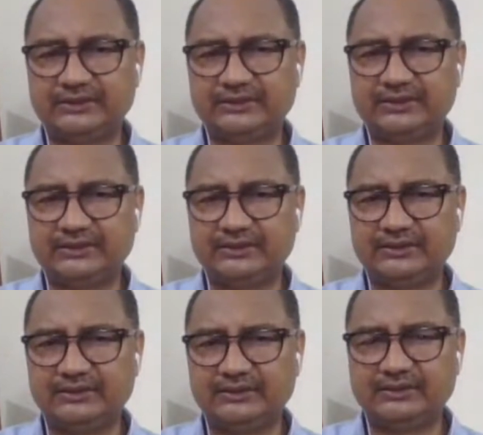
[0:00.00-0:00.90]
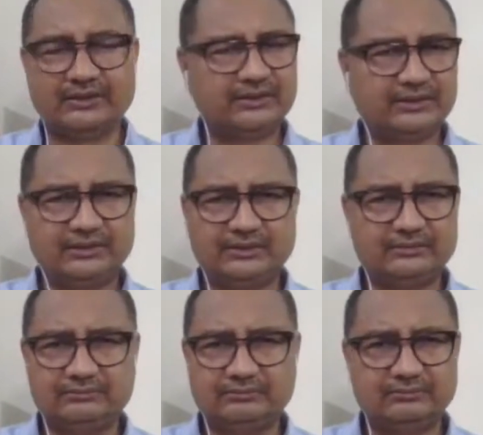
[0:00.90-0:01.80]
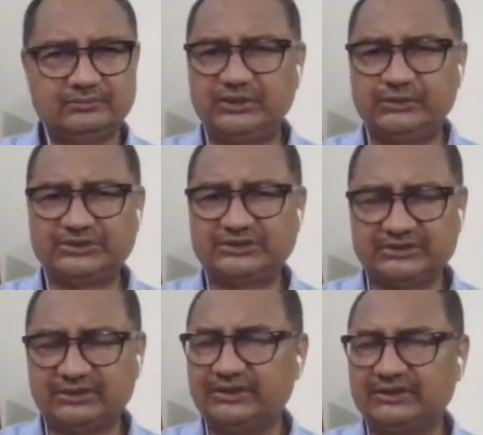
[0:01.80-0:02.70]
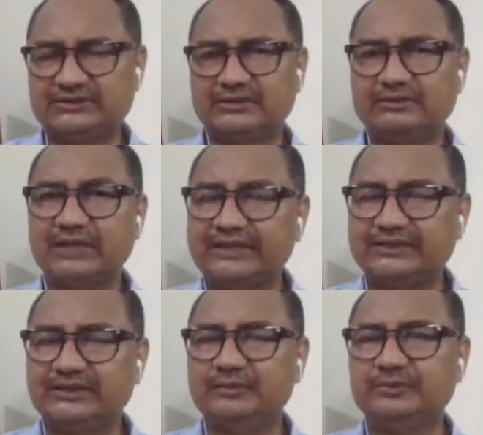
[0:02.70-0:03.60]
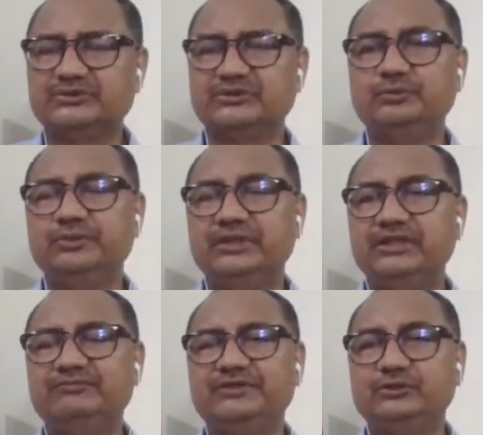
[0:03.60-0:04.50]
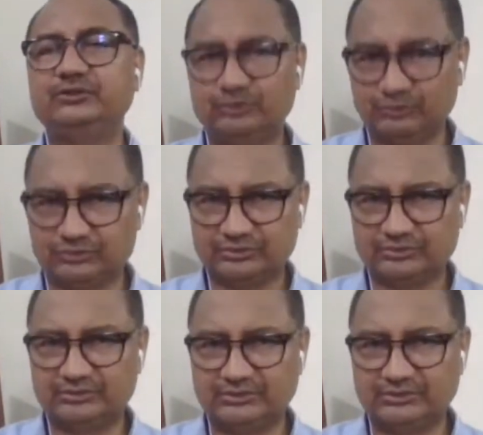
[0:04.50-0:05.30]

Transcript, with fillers: And then uh, he was a journalist and writer, a person who believed in truth,